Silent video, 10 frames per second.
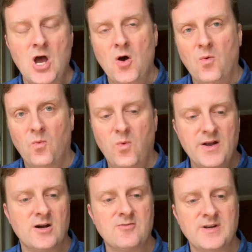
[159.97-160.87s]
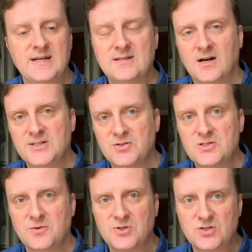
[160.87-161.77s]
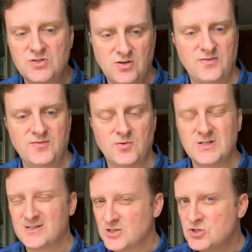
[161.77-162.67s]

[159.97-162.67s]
When I read, I do so in a soft voice and I